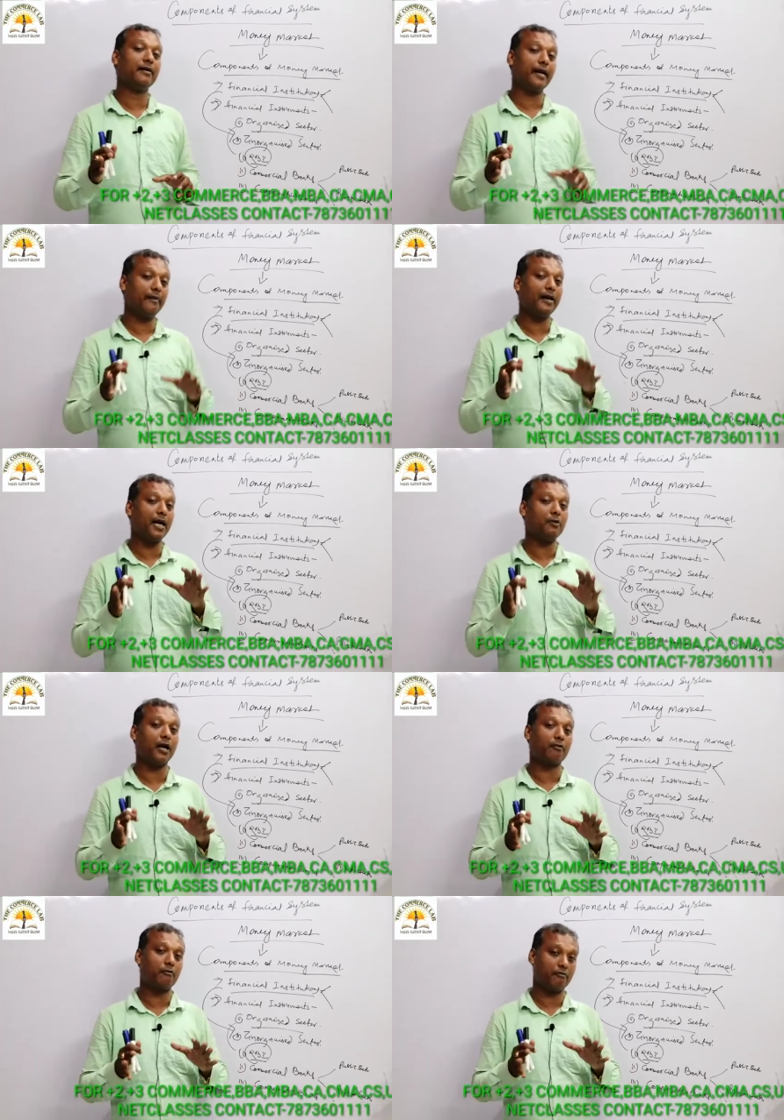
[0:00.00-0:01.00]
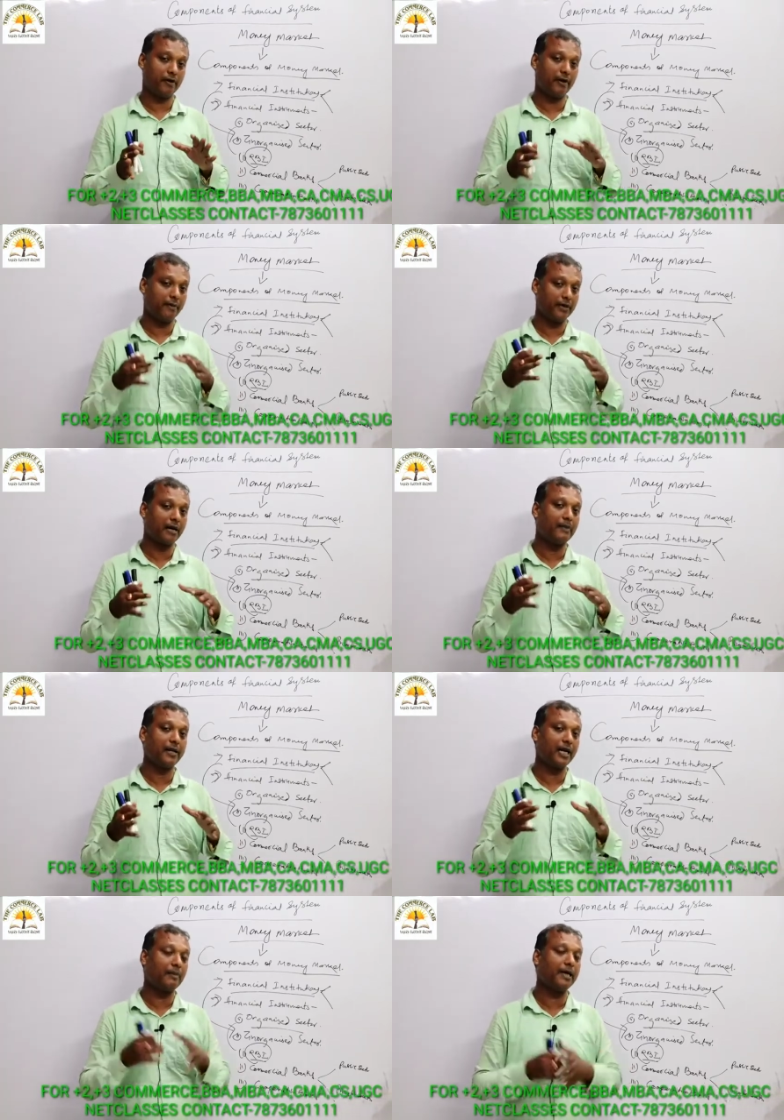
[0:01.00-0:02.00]
Let me tell you that.
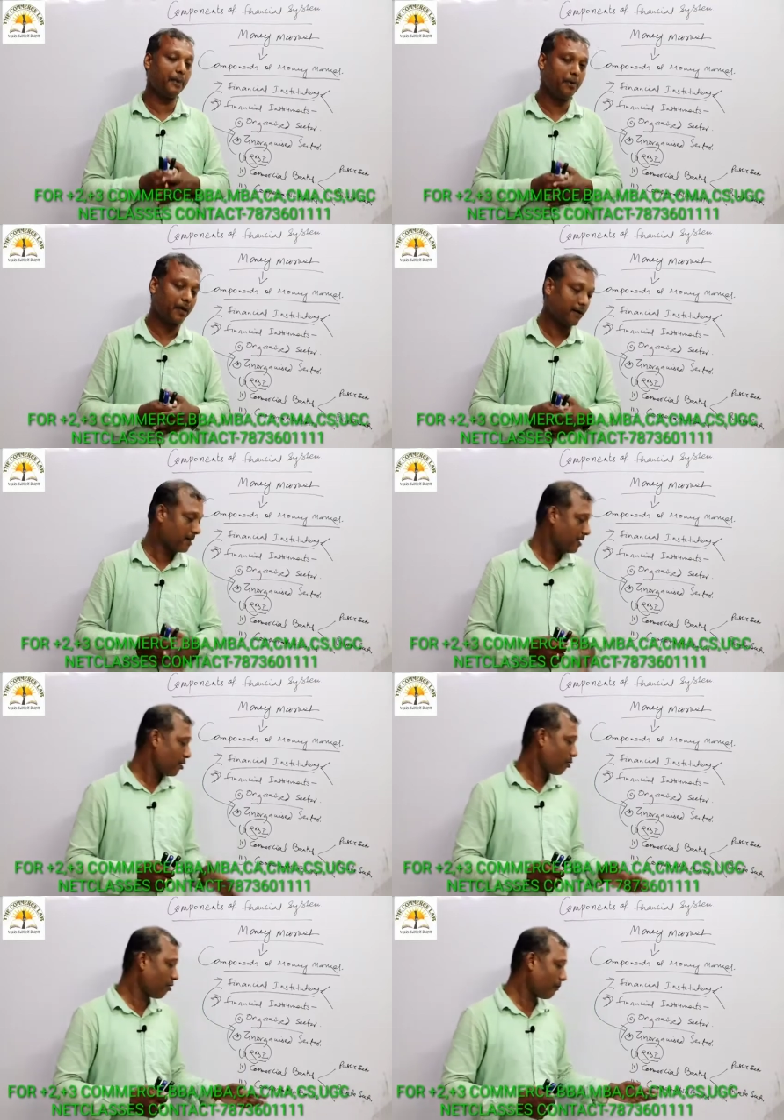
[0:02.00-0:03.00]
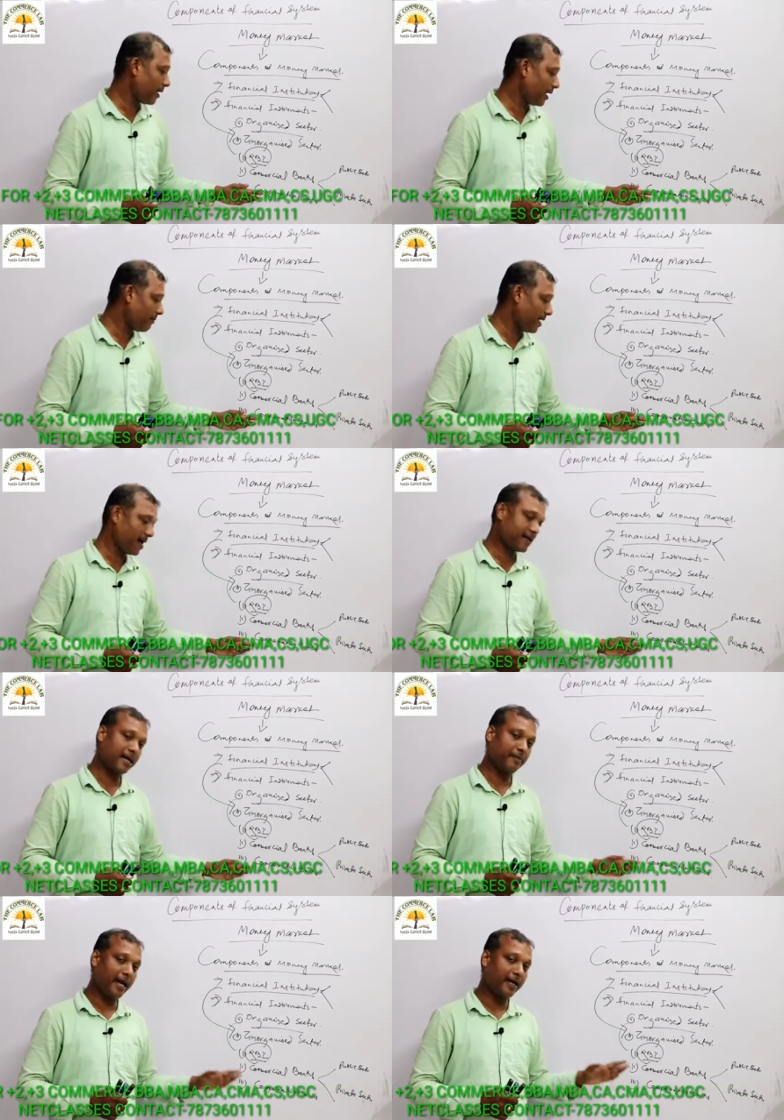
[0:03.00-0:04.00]
Let me repeat that. Cooperative banks
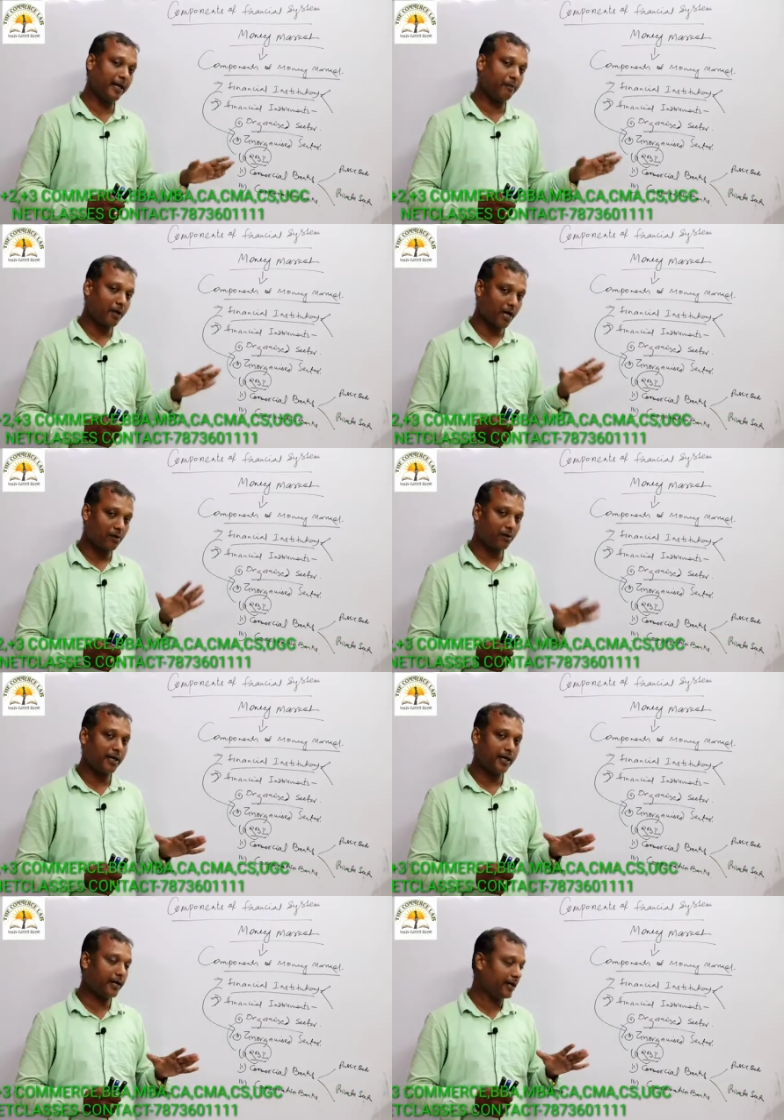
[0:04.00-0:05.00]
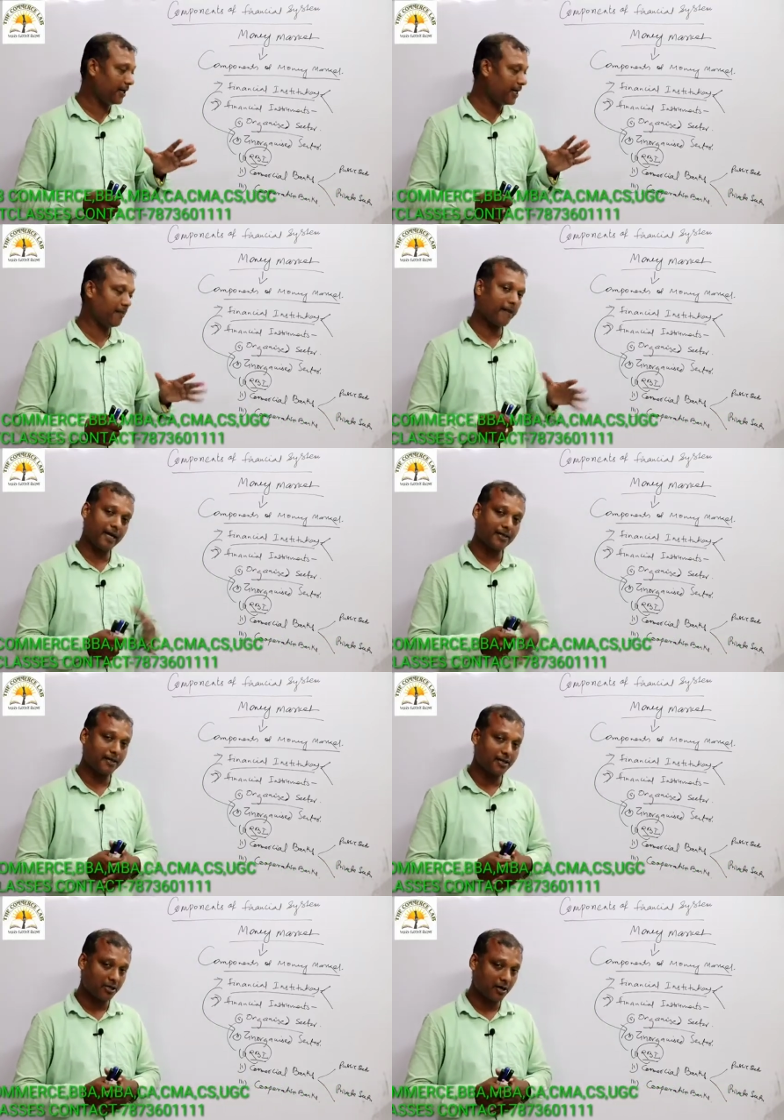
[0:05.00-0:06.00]
are playing an important role in Indian
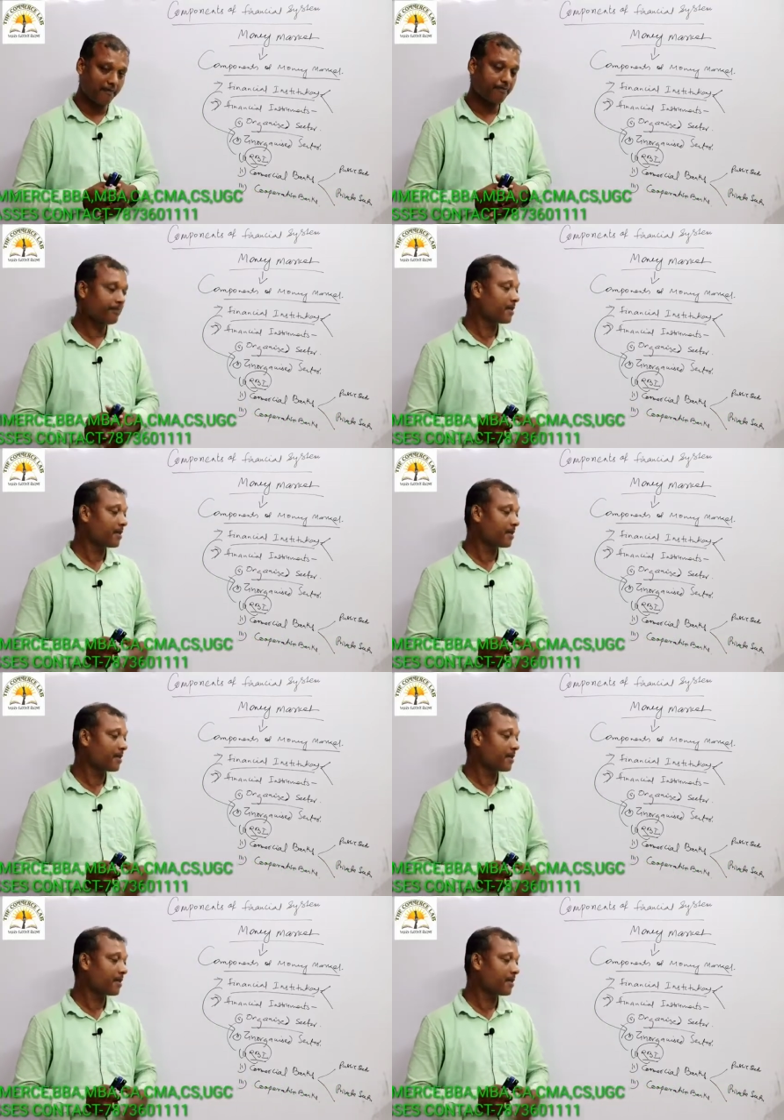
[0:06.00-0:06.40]
financial system.